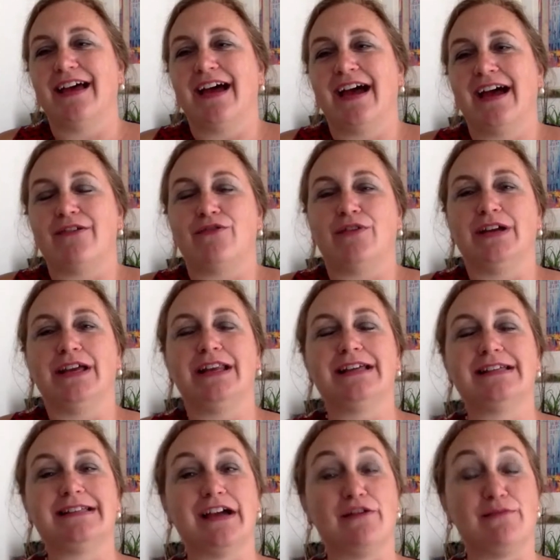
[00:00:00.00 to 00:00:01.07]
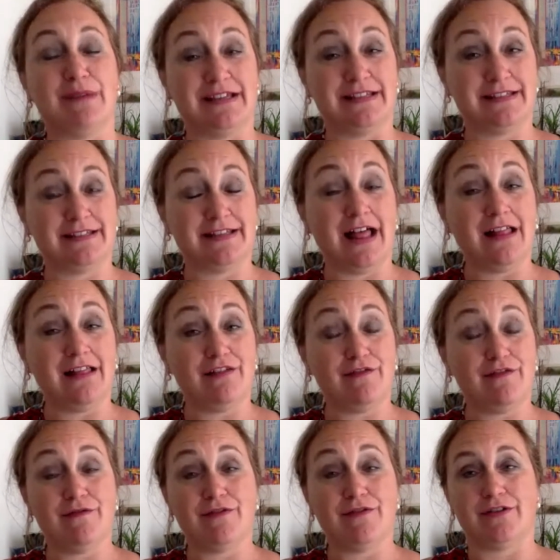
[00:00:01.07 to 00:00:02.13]
I realized how my
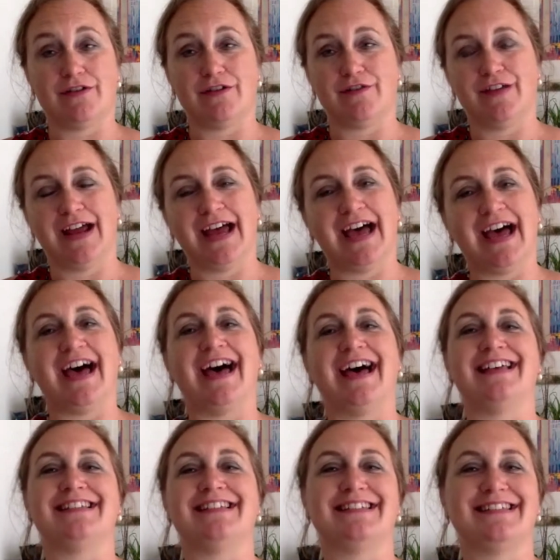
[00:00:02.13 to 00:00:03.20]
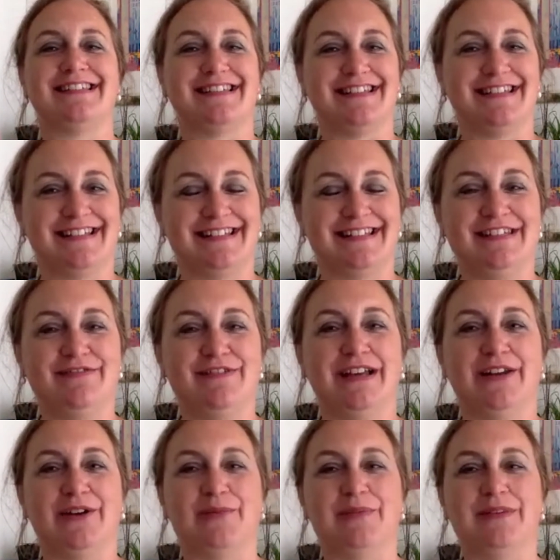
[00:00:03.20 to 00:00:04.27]
self-worth has
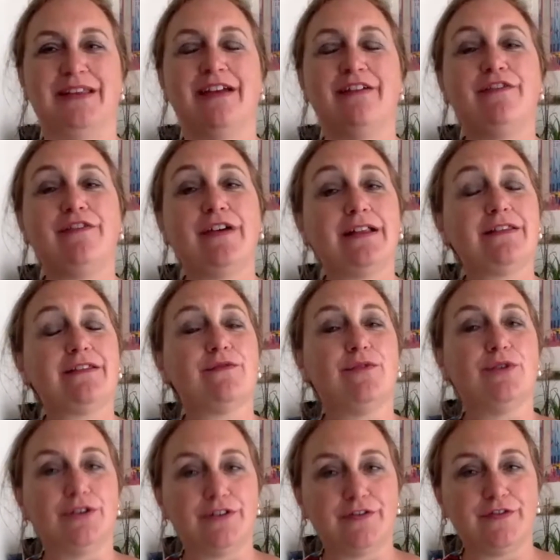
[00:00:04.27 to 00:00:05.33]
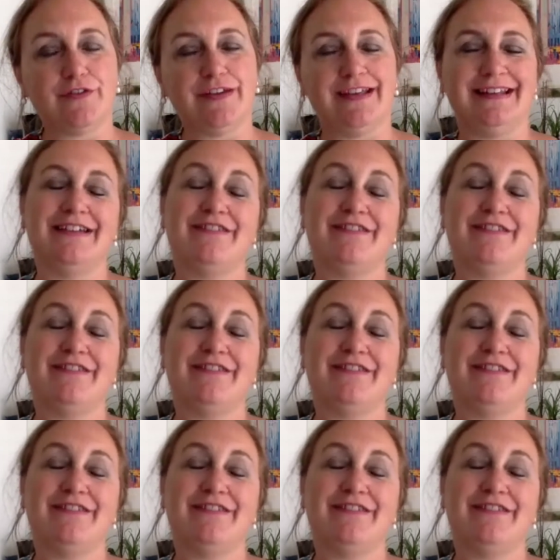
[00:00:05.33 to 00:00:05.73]
developed, I felt worthy and I